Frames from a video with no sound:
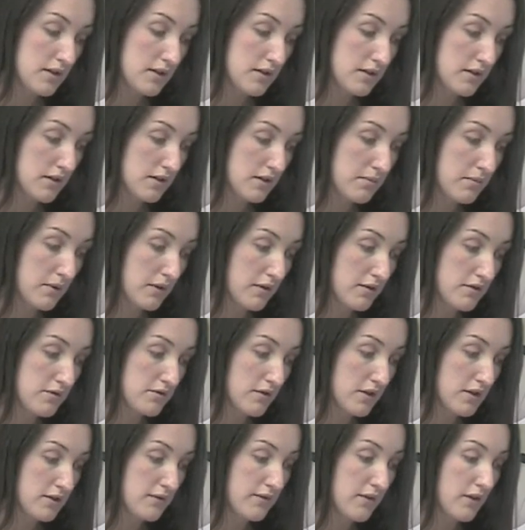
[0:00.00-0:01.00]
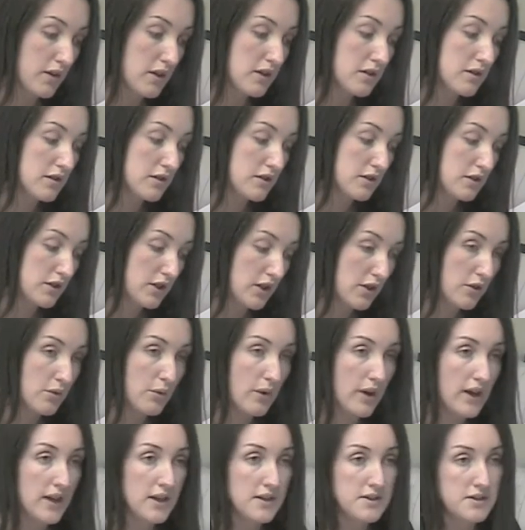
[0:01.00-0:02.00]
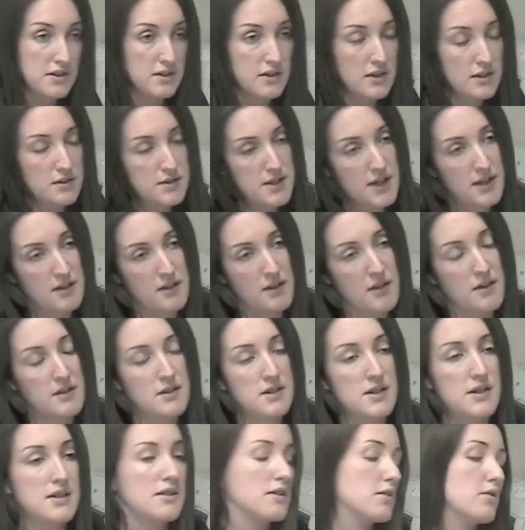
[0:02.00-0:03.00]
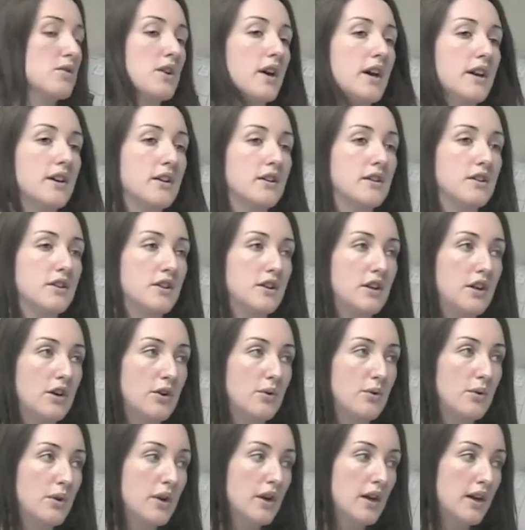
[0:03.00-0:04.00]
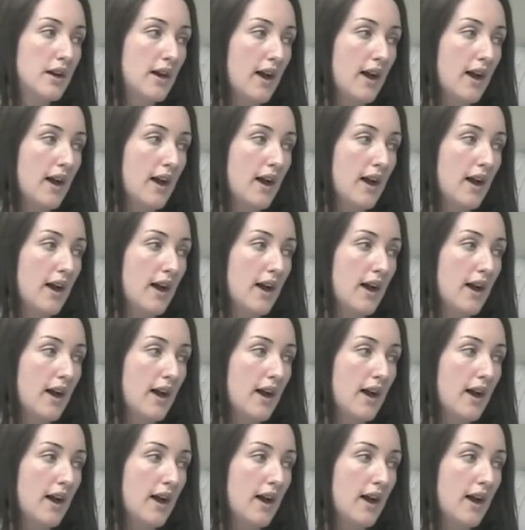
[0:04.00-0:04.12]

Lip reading: I suppose try to find new ways and new technologies and new